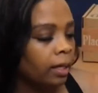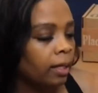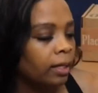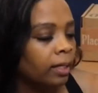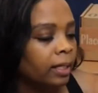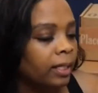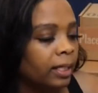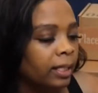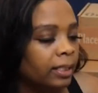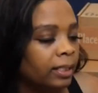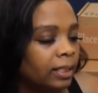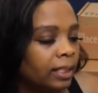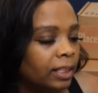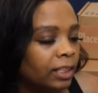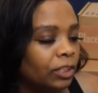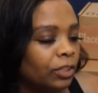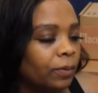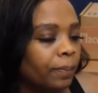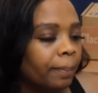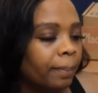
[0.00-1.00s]
it
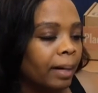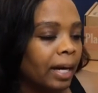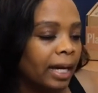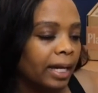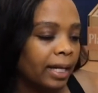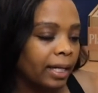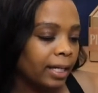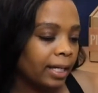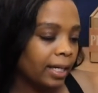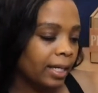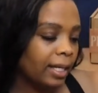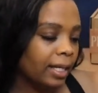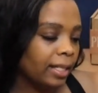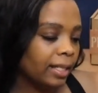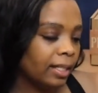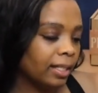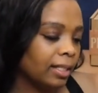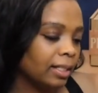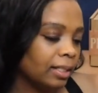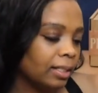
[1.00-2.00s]
says you might need
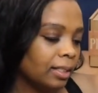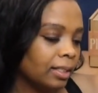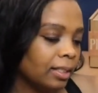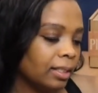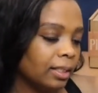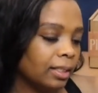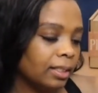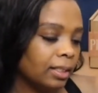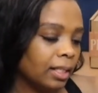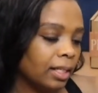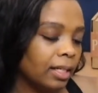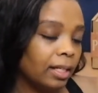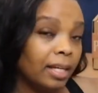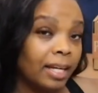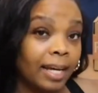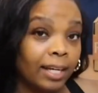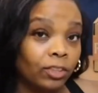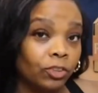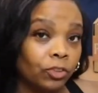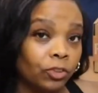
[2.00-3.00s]
this. It's a
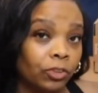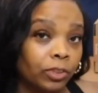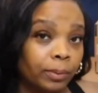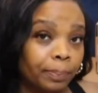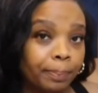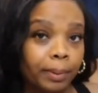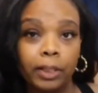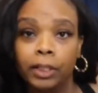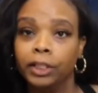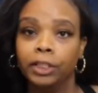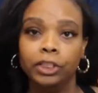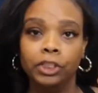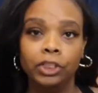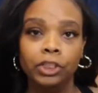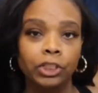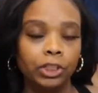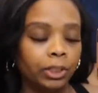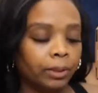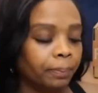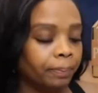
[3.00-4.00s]
natural
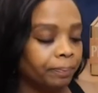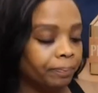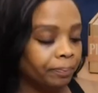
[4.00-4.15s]
sponge